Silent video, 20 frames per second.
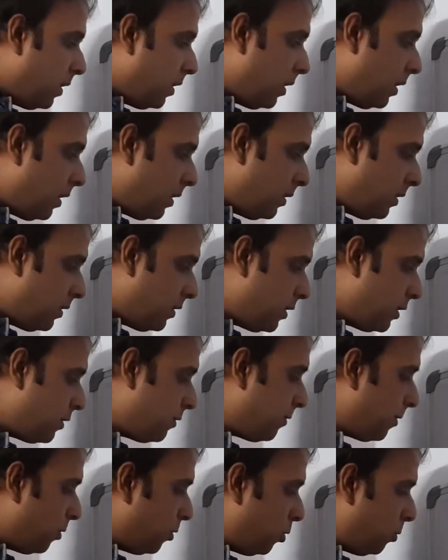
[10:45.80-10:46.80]
And this is
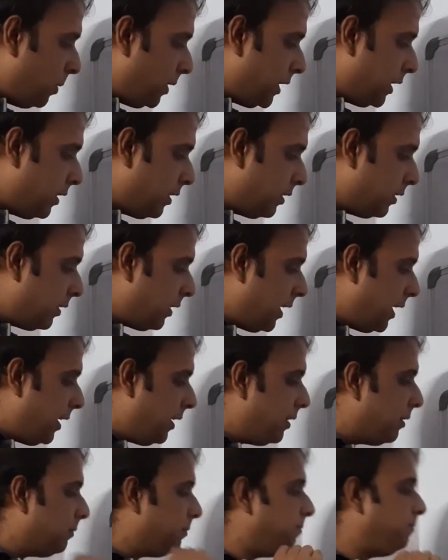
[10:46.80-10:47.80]
found to be another area,
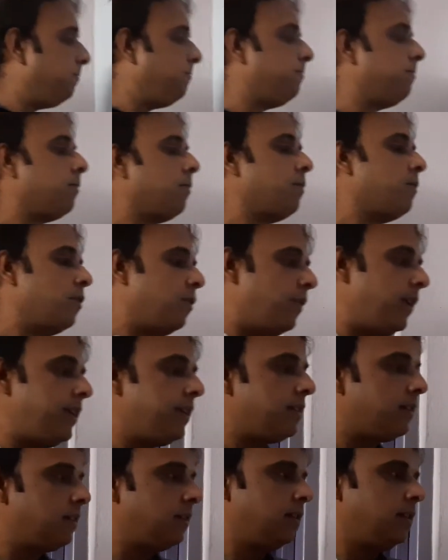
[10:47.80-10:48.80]

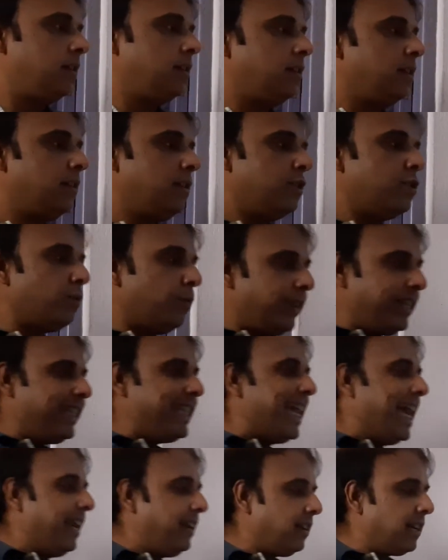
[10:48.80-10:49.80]
right? So with
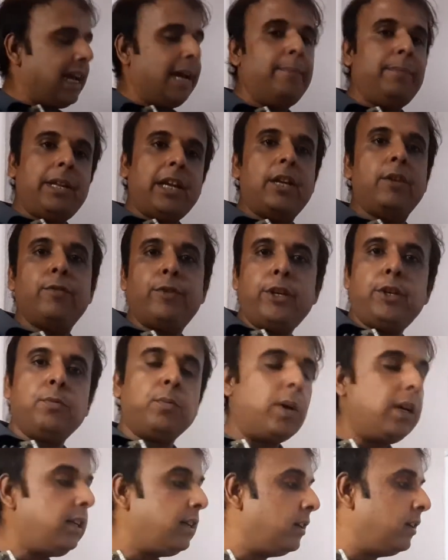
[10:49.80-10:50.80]
that I'm done with
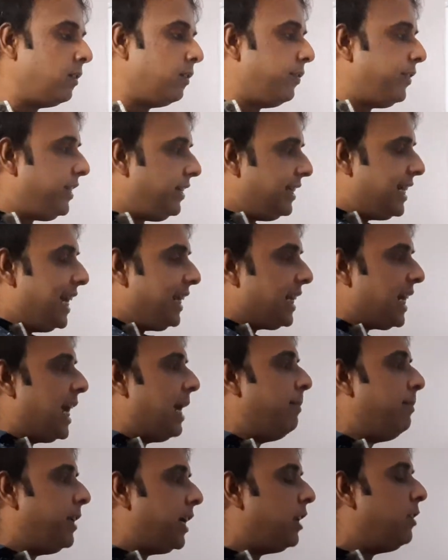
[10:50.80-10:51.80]
what? With that
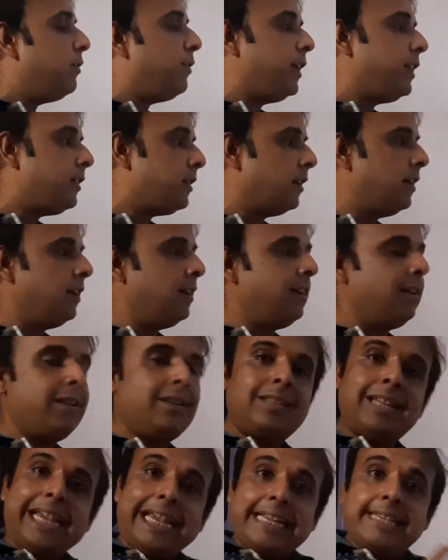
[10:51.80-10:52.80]
I'm done with
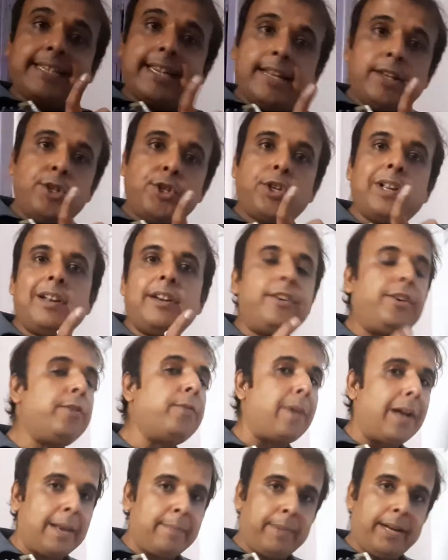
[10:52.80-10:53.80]
the essential
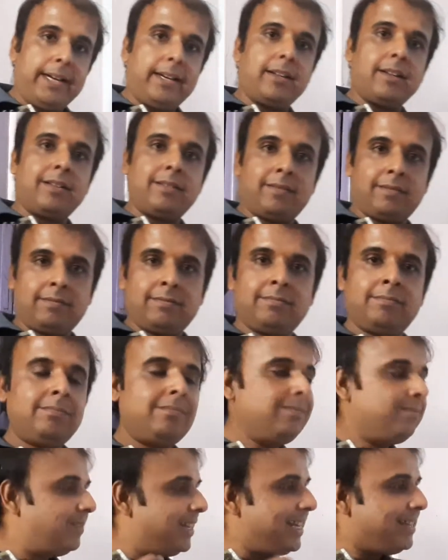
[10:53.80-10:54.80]
requirement.
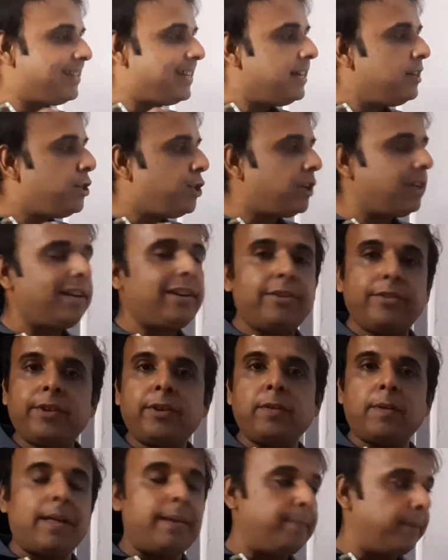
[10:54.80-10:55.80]
The essential
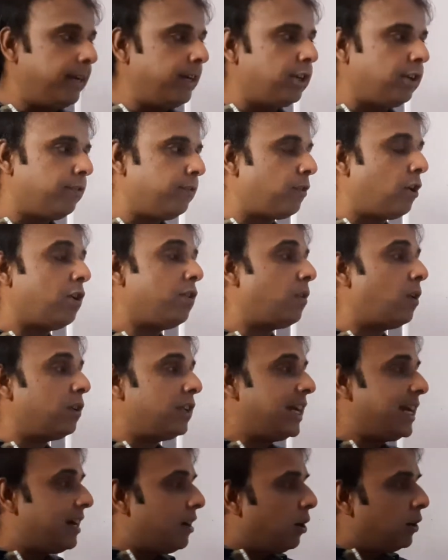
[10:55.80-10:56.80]
requirement of
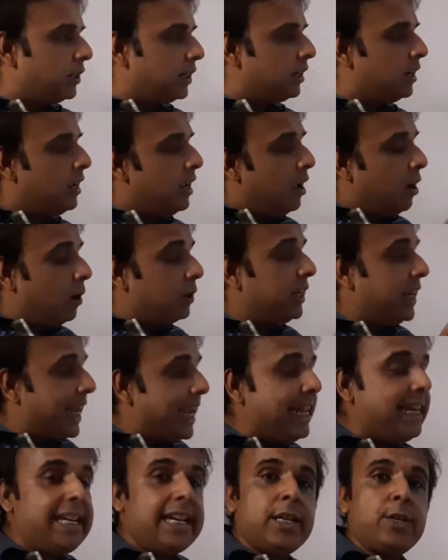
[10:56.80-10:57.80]
or the
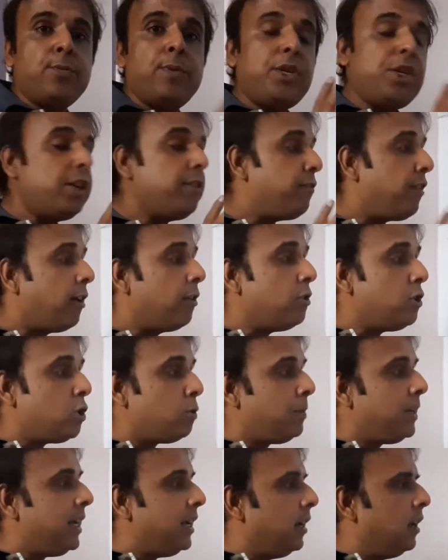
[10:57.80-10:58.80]
areas which are found to
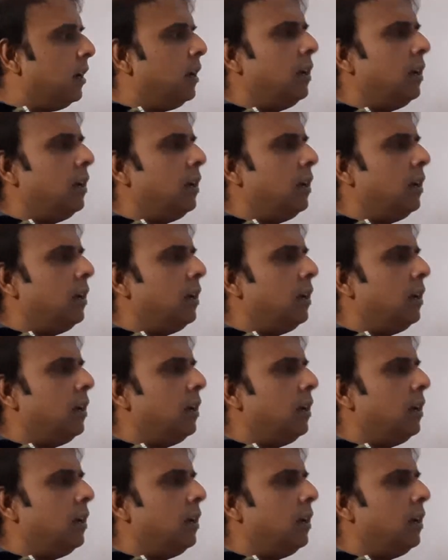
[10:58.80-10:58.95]
be